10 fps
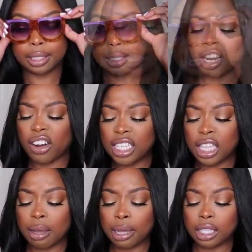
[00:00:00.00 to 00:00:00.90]
And the crazy
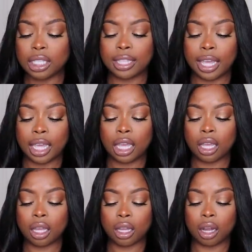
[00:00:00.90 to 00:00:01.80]
thing about these,
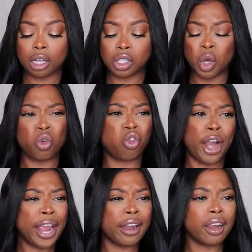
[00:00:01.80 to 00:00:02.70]
they are so
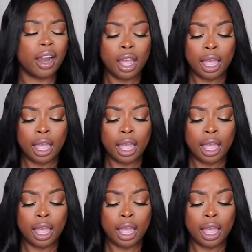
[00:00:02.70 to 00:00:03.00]
rare.